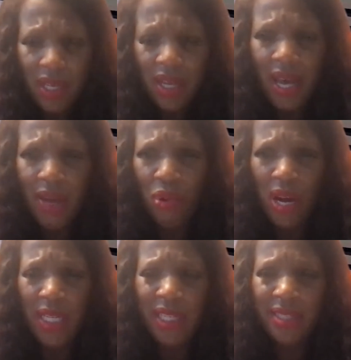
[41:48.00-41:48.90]
And
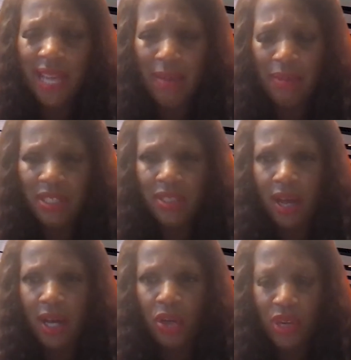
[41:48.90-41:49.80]
one, his name is
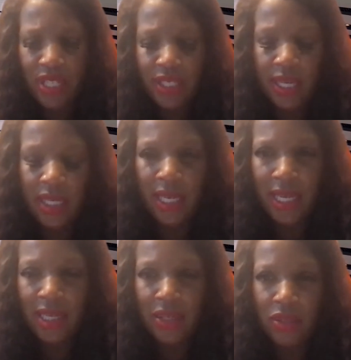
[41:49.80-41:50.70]
Christian, and
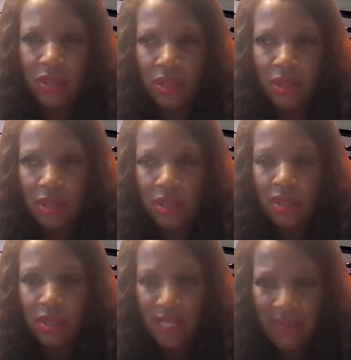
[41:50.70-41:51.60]
he's
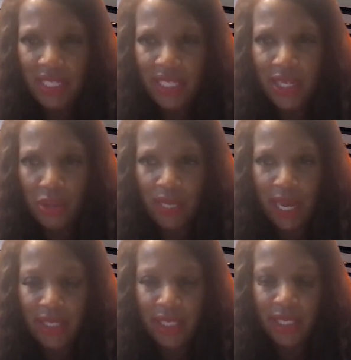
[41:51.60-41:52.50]
17. He'll be
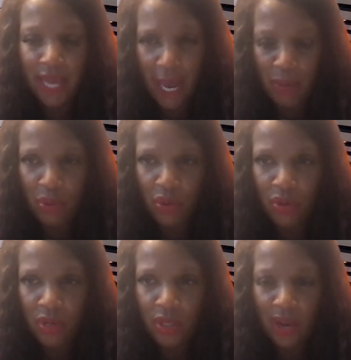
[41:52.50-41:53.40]
18 in
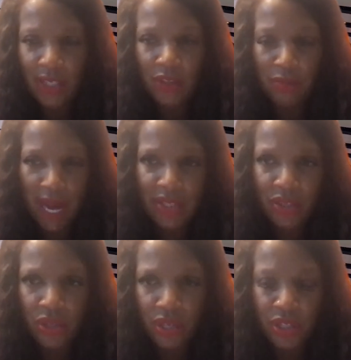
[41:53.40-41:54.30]
April, graduating from high
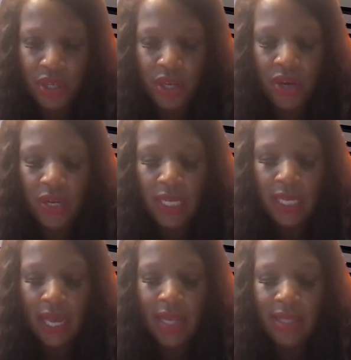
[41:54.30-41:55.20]
school this year.
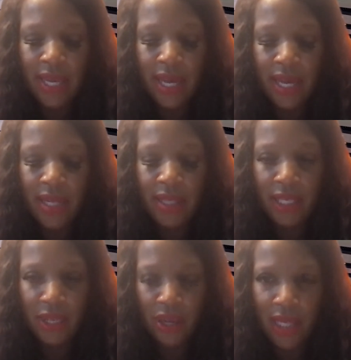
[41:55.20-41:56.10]
And then the
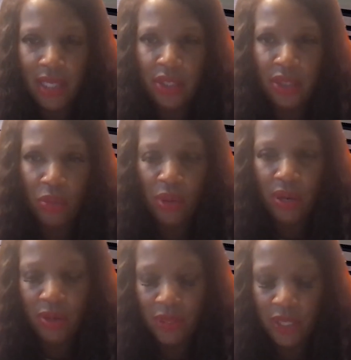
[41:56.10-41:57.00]
other little
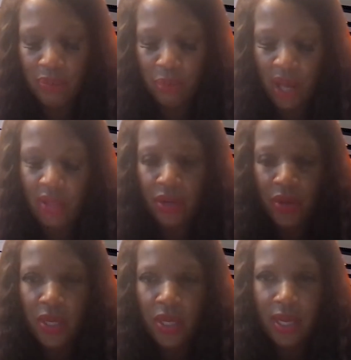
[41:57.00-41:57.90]
one, his
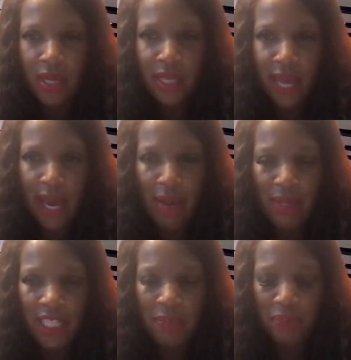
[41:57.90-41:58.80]
brother, is Cam,
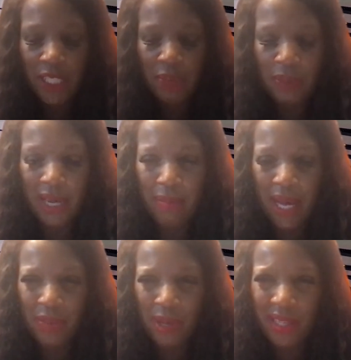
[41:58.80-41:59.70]
and he's playing
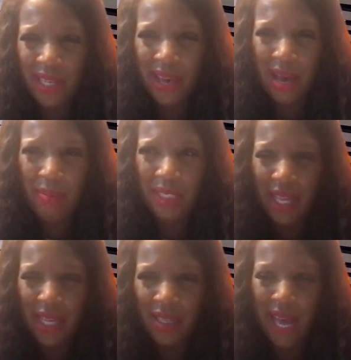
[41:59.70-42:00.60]
basketball. I think Cam is
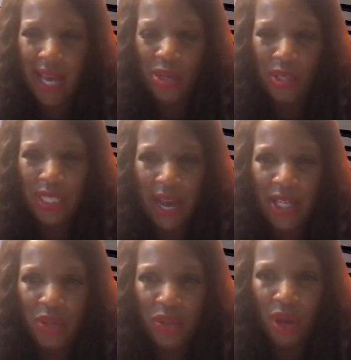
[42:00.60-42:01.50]
like 8 or
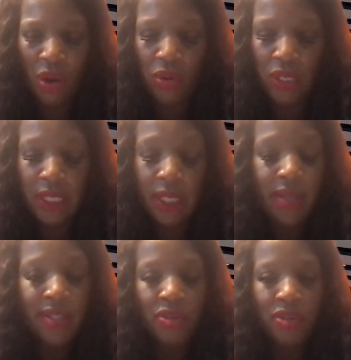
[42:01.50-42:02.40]
9 years old.
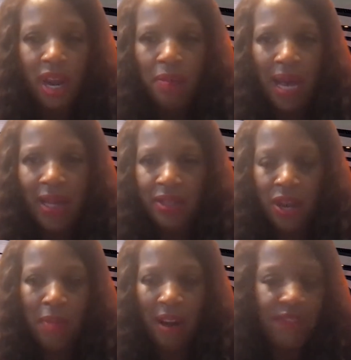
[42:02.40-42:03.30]
And so they're
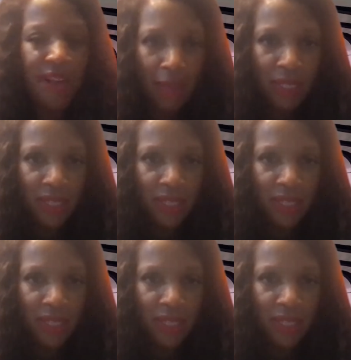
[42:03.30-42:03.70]
my family.